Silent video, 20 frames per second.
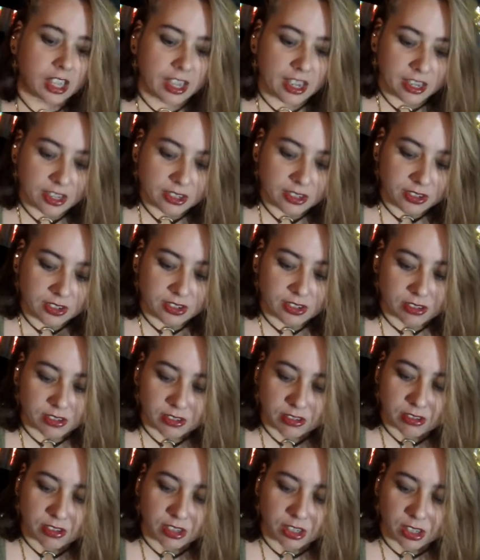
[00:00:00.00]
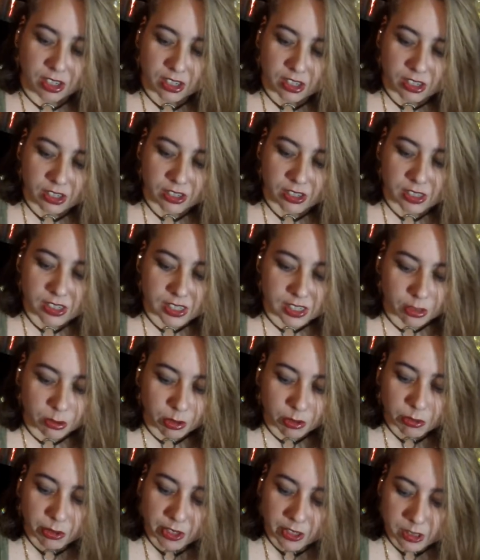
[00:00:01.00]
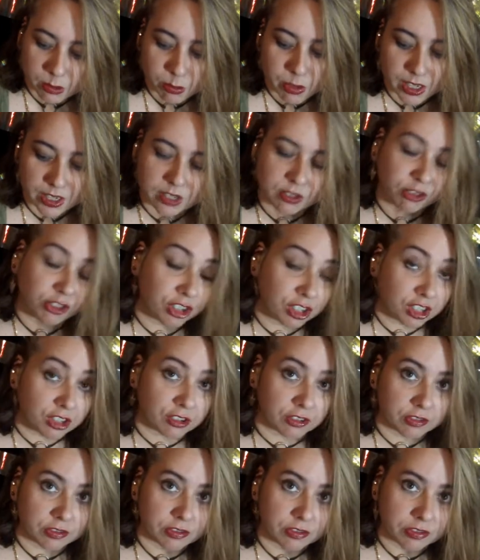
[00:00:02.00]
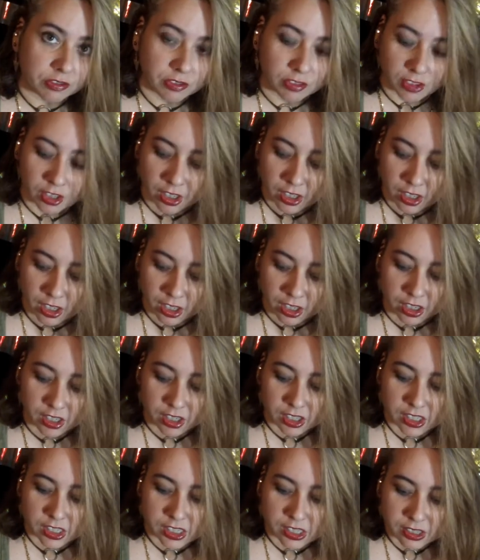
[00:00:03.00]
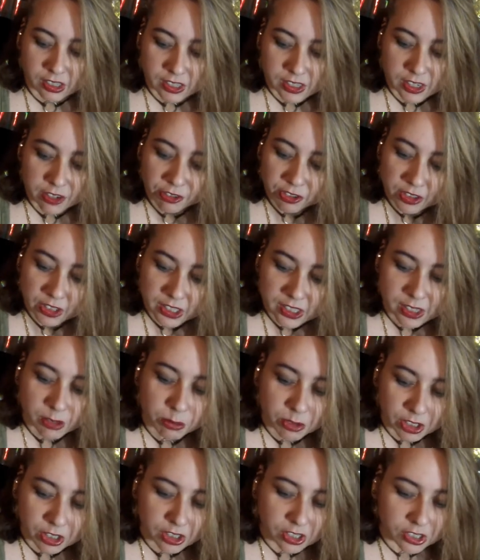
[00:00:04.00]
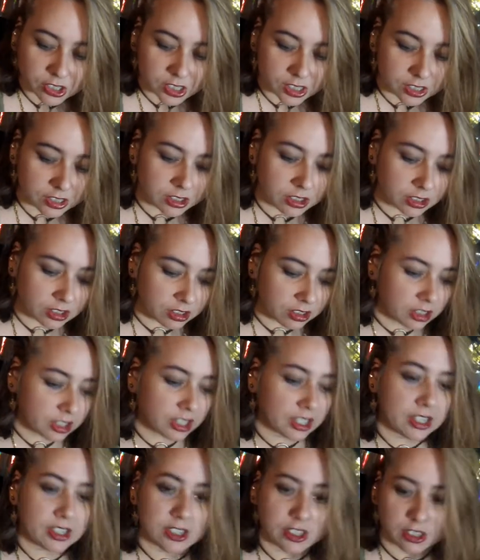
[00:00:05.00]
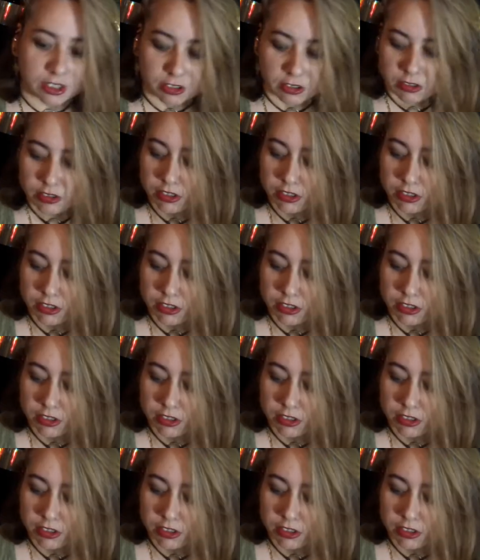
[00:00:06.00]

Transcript: and see what works best for you. So it's definitely something you should look into.